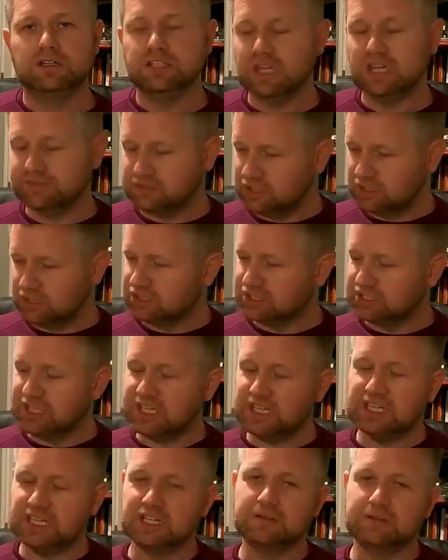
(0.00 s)
You have to
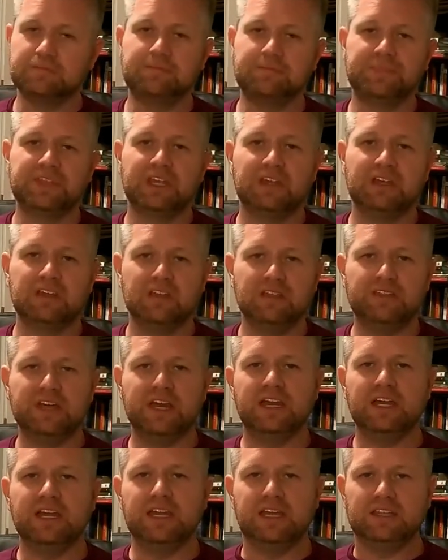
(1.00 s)
understand,
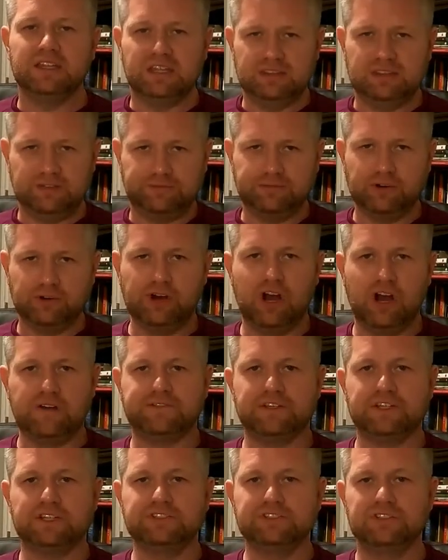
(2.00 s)
the front
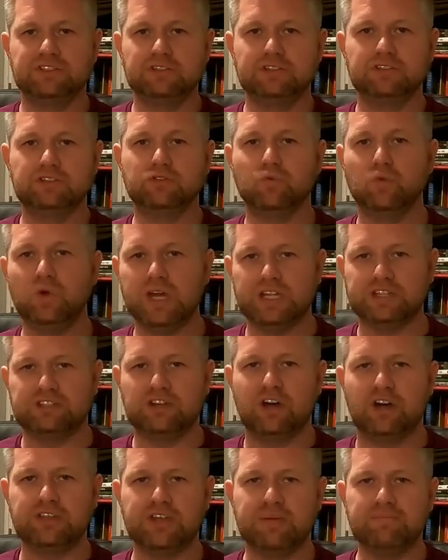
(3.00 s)
office, the
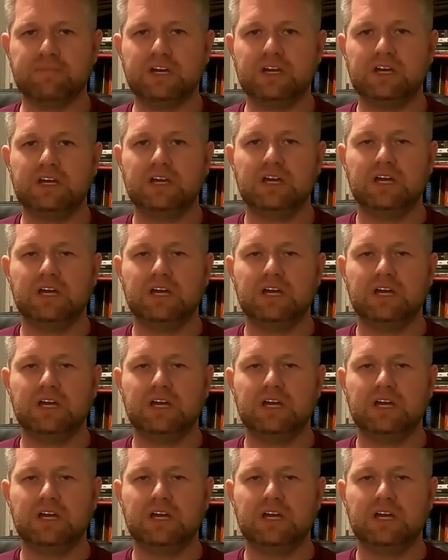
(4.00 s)
DeWitts, all them,